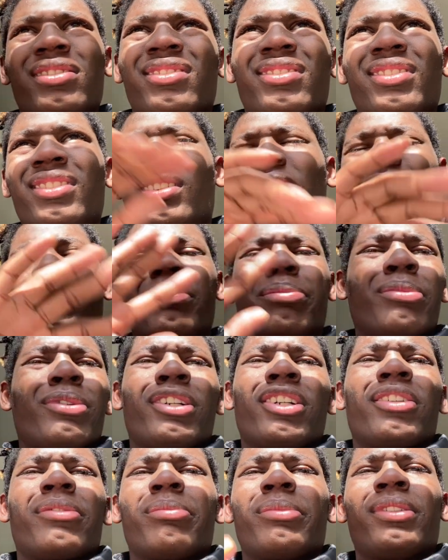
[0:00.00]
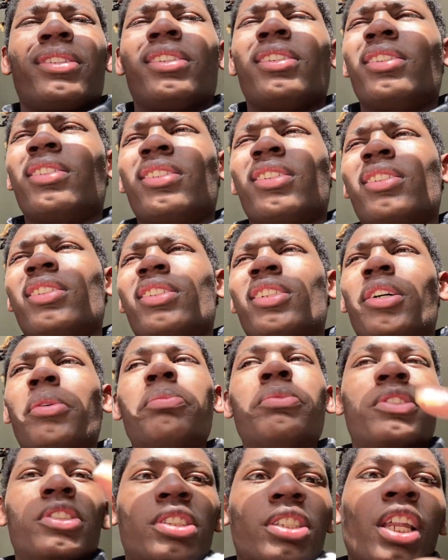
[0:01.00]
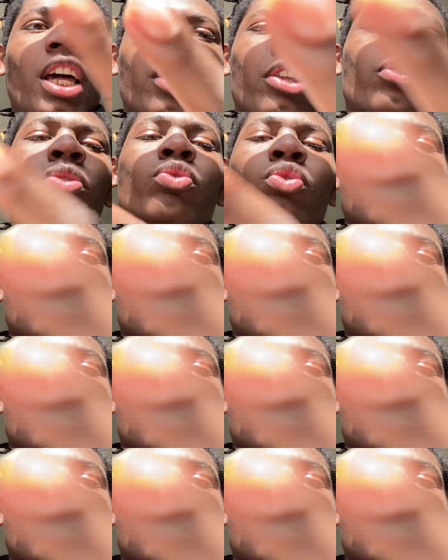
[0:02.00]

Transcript: It's, you know, bother me. I'm just like you,